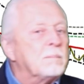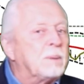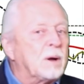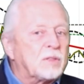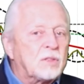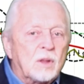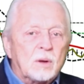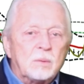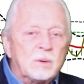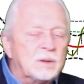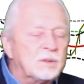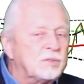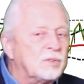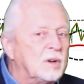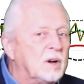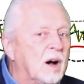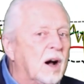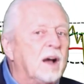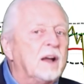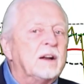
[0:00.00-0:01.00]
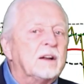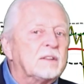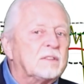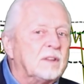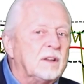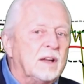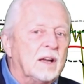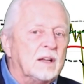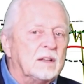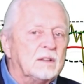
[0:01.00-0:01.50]
But there is light at
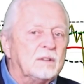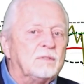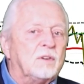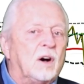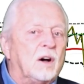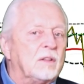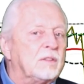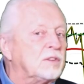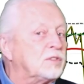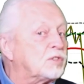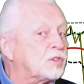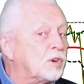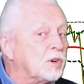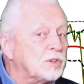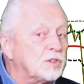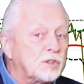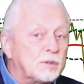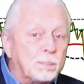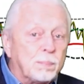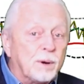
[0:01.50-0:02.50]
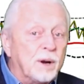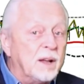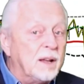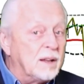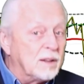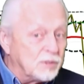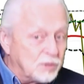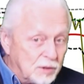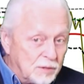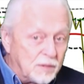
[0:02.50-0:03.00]
the end of all this because spring
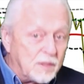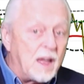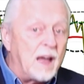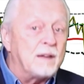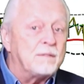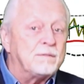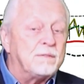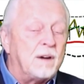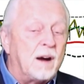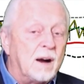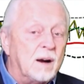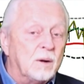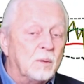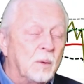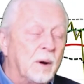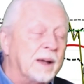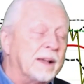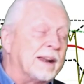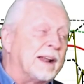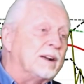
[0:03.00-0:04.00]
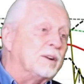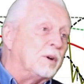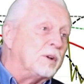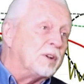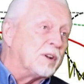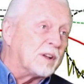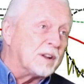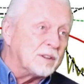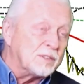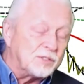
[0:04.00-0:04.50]
isn't that far away. And I know
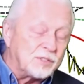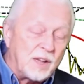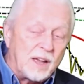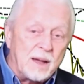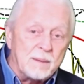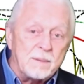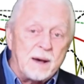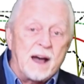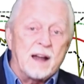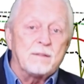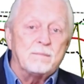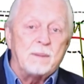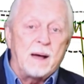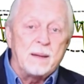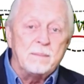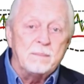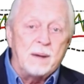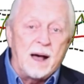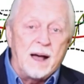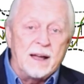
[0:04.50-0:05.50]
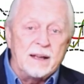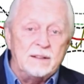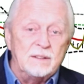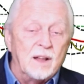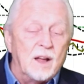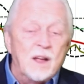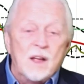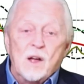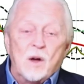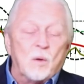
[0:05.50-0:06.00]
you're going to say I'm out of my
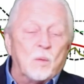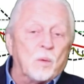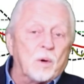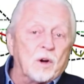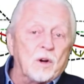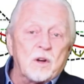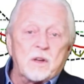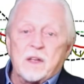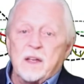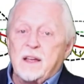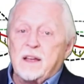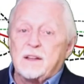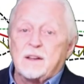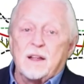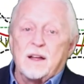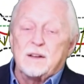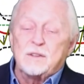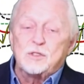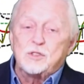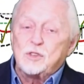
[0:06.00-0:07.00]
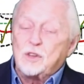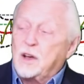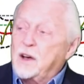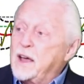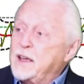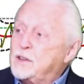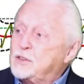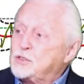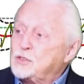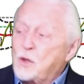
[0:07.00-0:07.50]
mind. We're looking at a
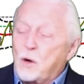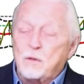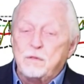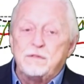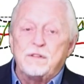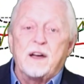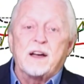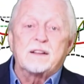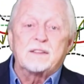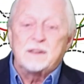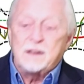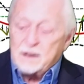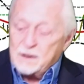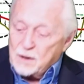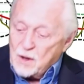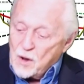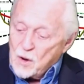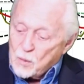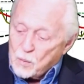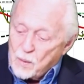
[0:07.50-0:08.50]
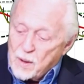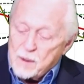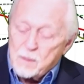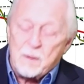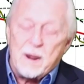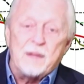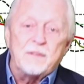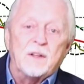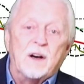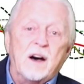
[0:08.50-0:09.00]
lake snow effect. Right
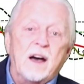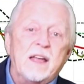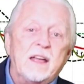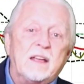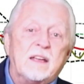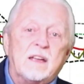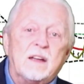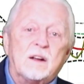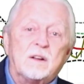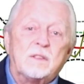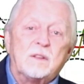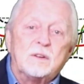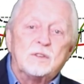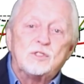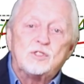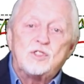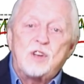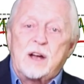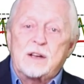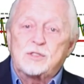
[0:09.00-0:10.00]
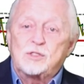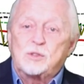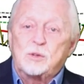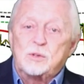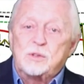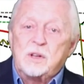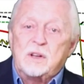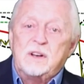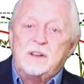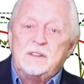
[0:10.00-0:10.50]
around the lake here, there's
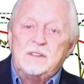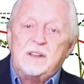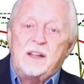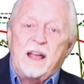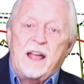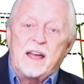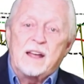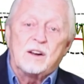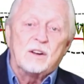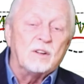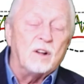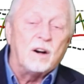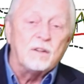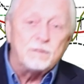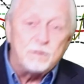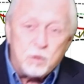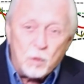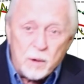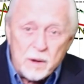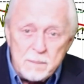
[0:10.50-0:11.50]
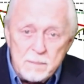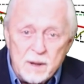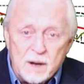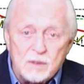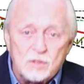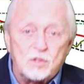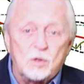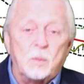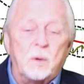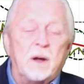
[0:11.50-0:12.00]
Chesterton, Indiana, and all forty
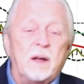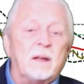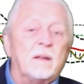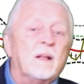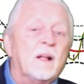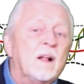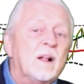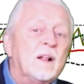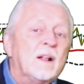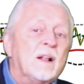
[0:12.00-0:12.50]
minutes away.